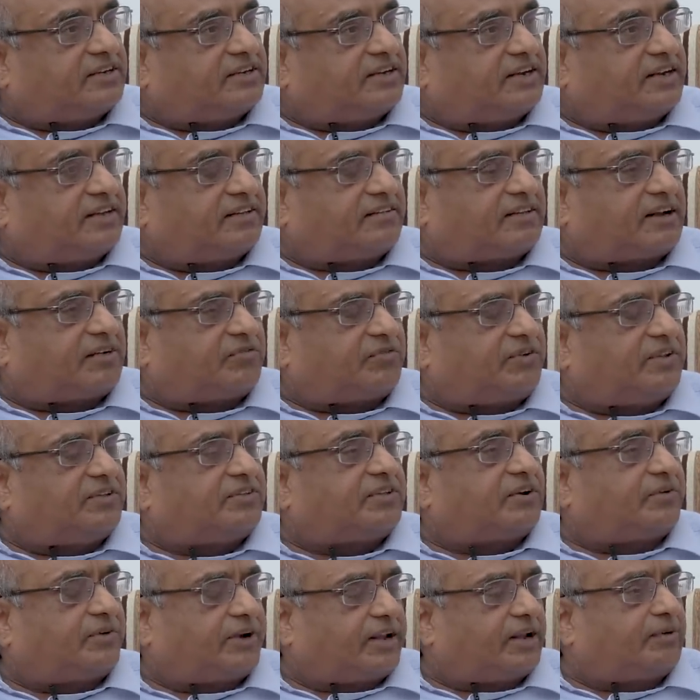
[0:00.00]
It is roughly
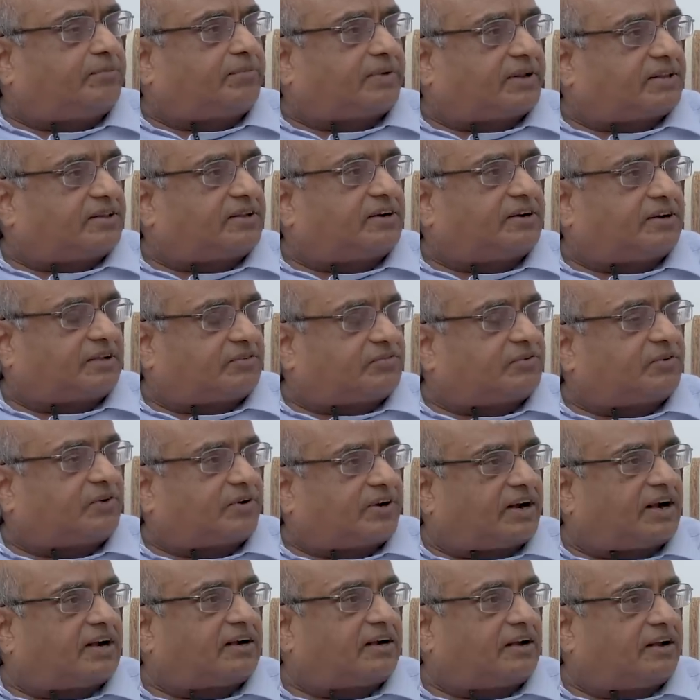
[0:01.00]
17% of our
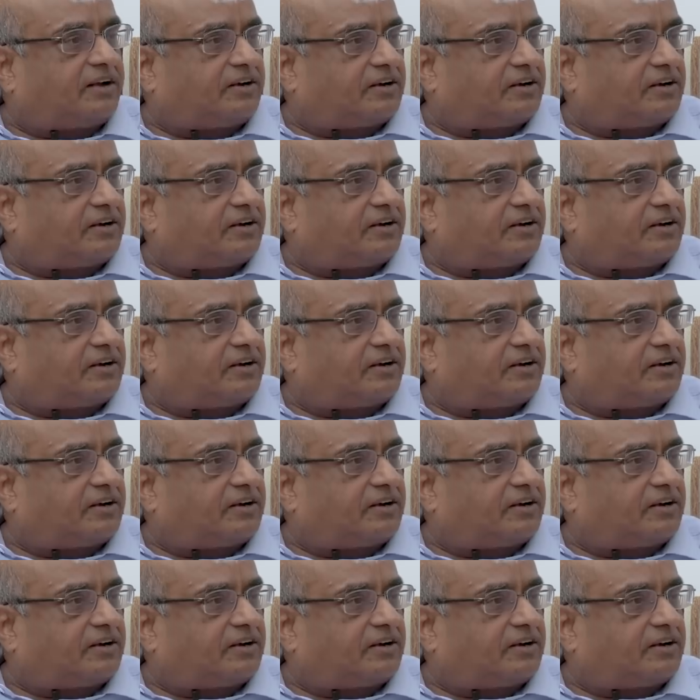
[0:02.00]
national